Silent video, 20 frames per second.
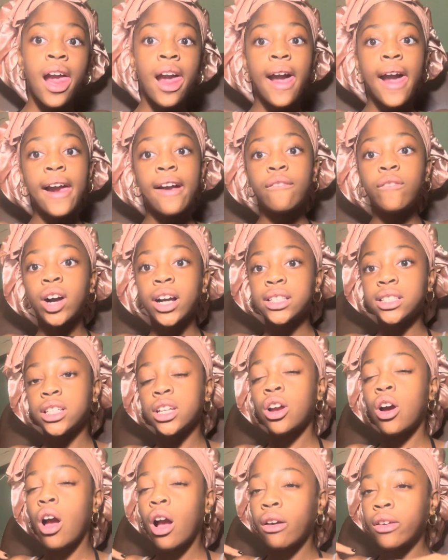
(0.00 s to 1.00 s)
If I
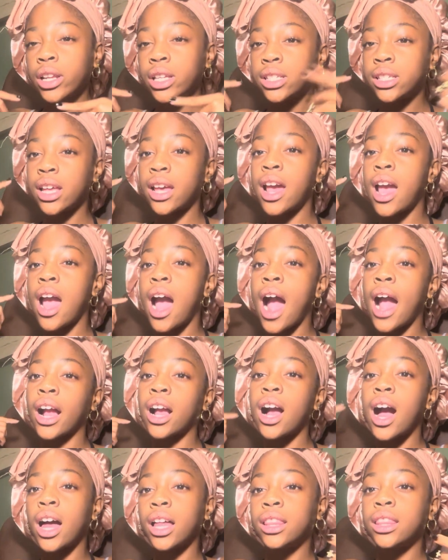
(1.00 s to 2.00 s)
didn't already say it, I
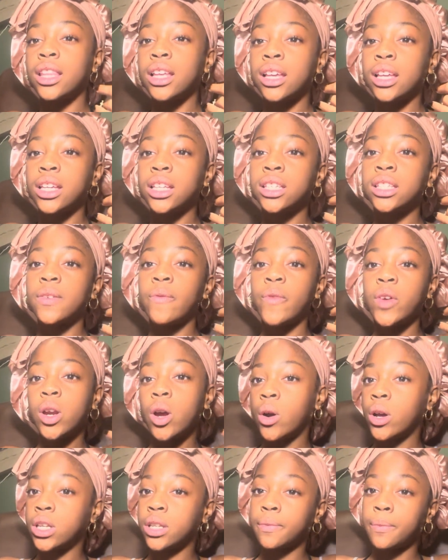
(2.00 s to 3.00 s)
got this video
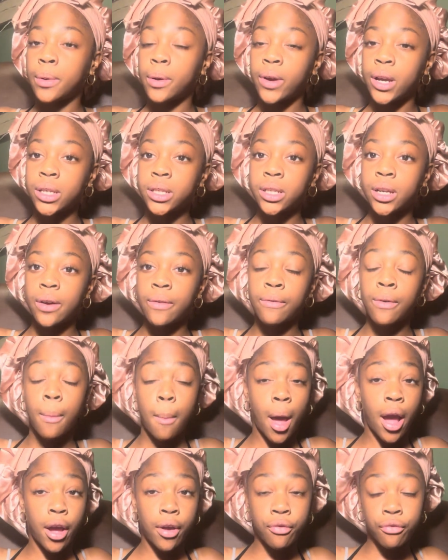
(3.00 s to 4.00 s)
inspiration from
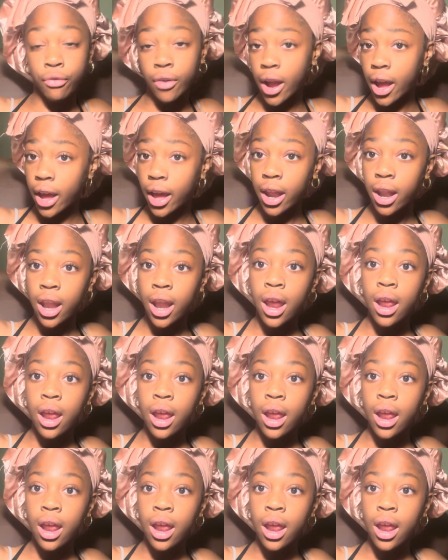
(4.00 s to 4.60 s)
my friend.